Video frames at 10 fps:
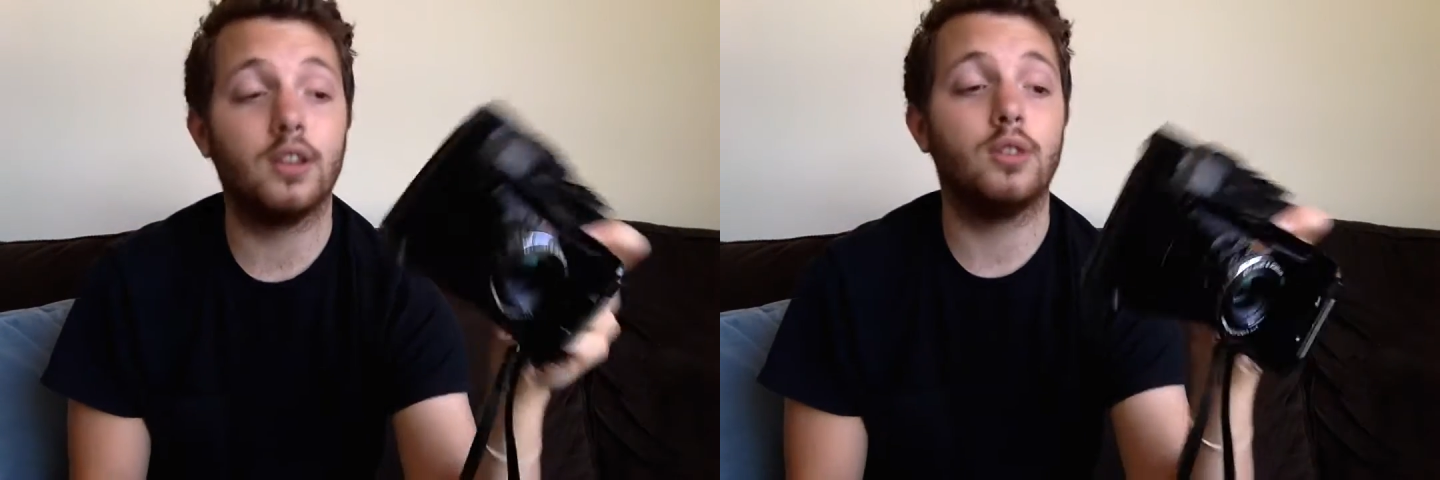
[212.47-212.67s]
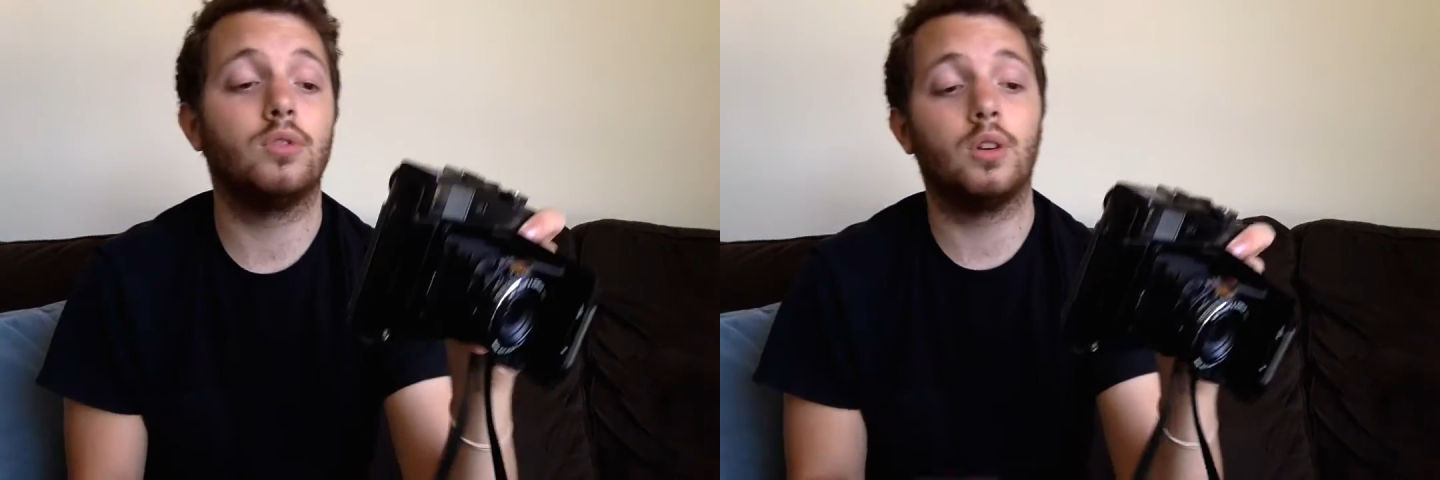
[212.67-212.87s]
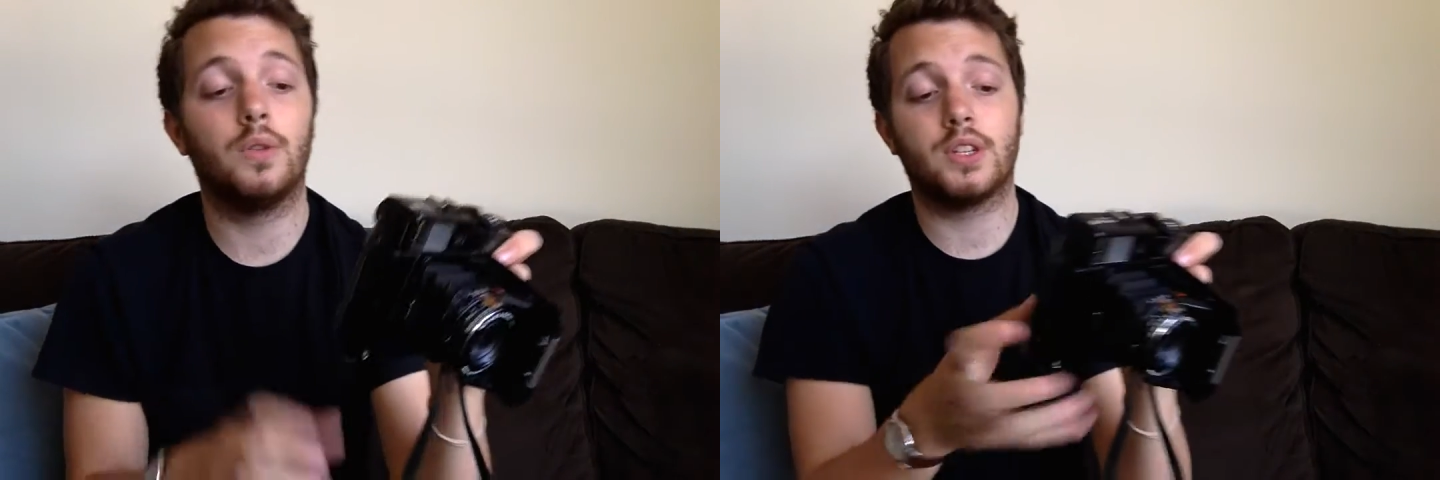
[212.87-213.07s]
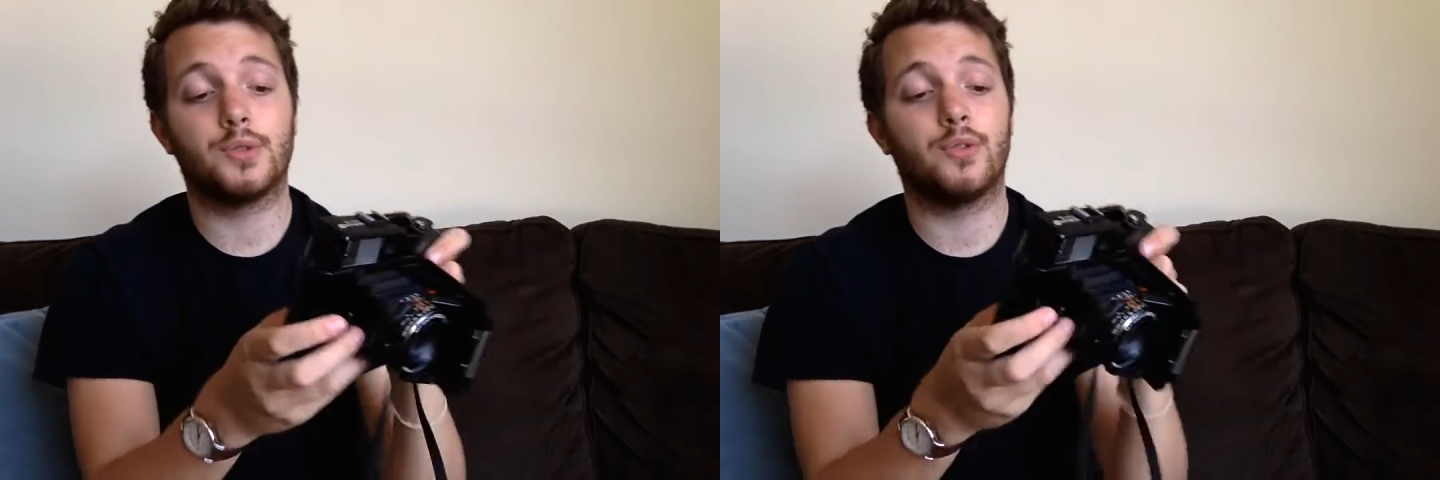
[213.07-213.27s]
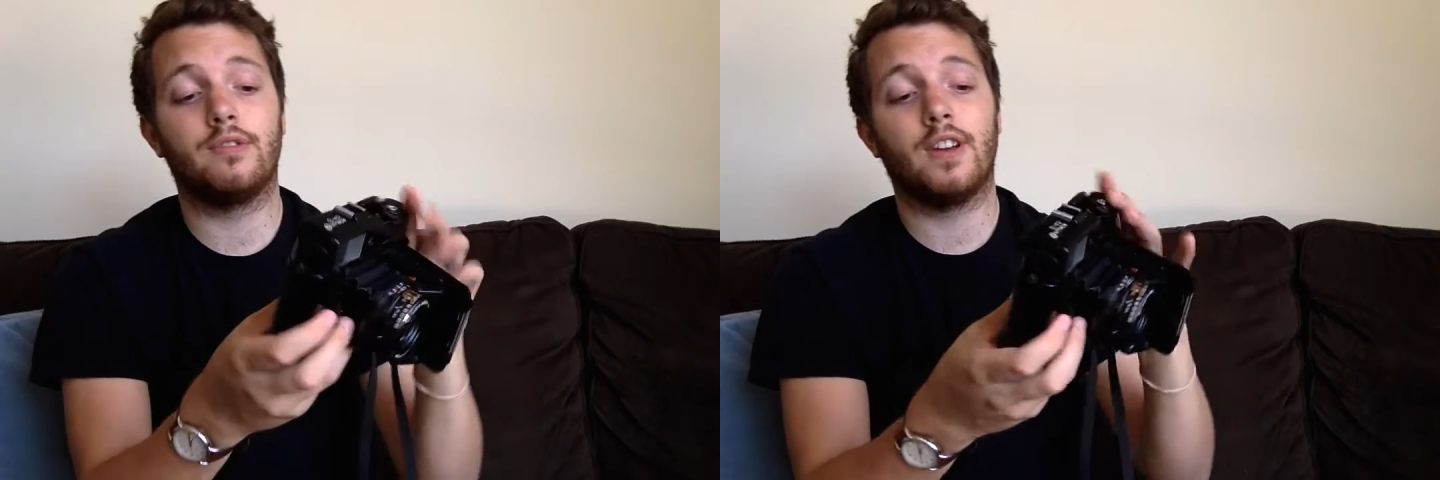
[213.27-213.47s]
and you load the
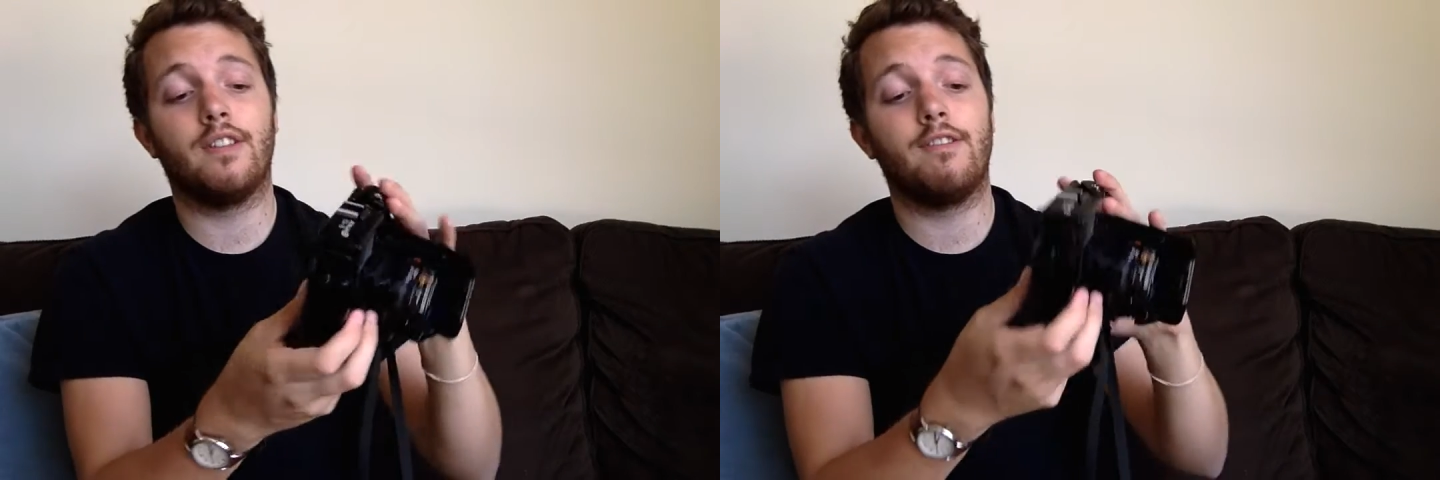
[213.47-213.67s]
645